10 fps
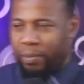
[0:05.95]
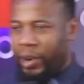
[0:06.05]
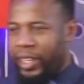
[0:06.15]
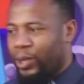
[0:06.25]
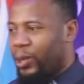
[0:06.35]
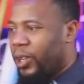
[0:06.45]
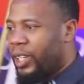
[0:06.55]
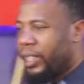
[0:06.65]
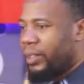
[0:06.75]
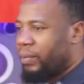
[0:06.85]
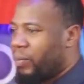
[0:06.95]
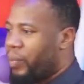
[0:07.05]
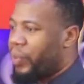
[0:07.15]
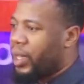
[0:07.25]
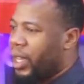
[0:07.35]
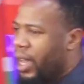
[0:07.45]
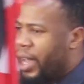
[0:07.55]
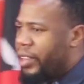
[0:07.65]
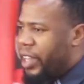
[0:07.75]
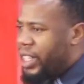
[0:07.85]
Praise God.
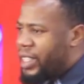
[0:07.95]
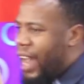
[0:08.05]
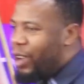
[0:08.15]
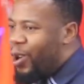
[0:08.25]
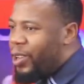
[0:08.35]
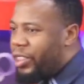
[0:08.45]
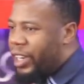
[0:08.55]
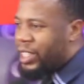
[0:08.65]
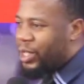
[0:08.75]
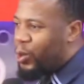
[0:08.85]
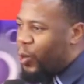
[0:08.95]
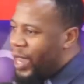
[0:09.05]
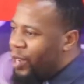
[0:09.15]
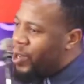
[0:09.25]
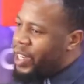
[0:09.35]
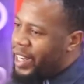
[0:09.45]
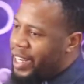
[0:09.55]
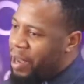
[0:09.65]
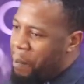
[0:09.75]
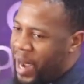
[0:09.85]
There is a lot that is going on
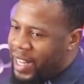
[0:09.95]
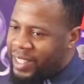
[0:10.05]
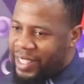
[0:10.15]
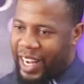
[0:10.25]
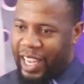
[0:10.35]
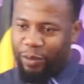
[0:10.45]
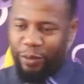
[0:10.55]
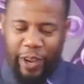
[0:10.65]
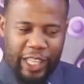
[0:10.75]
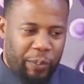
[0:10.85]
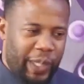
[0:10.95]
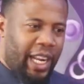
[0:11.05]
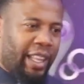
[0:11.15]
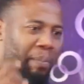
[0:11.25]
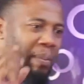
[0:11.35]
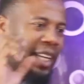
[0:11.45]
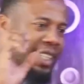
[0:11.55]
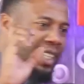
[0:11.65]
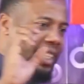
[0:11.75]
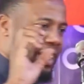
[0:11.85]
in man's life, especially the mind.
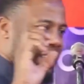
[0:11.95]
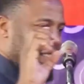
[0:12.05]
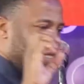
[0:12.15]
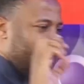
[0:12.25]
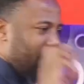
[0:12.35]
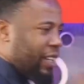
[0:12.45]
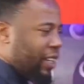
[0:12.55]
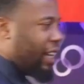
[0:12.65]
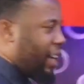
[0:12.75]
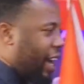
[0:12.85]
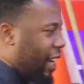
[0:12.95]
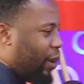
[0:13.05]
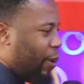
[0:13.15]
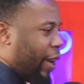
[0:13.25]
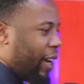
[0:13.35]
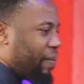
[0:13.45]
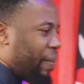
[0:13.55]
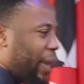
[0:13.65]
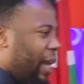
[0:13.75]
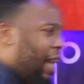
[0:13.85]
Hallelujah.
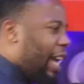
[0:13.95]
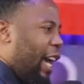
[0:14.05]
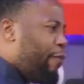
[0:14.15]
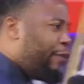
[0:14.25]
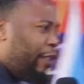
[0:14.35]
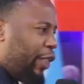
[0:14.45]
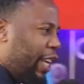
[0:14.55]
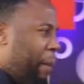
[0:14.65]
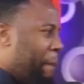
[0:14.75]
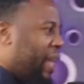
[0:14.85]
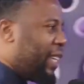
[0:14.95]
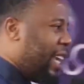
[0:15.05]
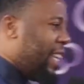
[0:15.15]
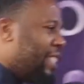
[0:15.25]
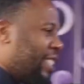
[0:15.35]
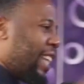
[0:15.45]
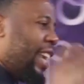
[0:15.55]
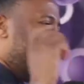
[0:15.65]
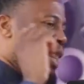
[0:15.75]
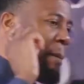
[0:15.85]
Everything begins
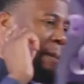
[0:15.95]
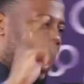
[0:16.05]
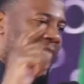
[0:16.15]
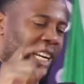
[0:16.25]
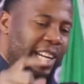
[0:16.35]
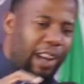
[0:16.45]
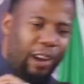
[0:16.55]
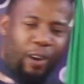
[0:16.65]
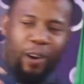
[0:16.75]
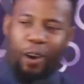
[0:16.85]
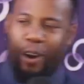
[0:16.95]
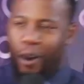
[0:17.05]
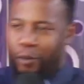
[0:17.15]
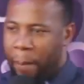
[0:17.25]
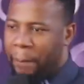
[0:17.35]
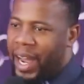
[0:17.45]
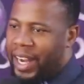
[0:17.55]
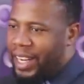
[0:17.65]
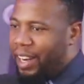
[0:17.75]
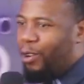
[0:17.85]
in the mind of a
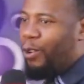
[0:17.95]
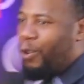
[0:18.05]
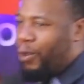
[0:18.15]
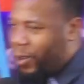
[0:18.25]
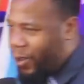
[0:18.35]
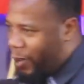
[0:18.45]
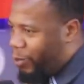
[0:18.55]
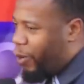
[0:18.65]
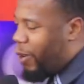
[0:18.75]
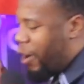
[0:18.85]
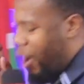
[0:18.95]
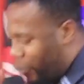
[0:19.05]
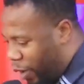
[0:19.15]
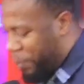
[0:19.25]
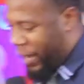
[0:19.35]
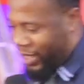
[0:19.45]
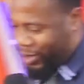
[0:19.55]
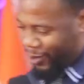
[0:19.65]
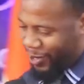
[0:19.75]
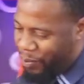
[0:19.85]
man or, or of a
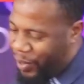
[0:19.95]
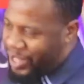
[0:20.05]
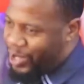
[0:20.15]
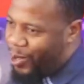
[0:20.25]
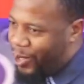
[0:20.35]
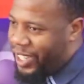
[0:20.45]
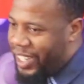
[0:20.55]
person. Praise God.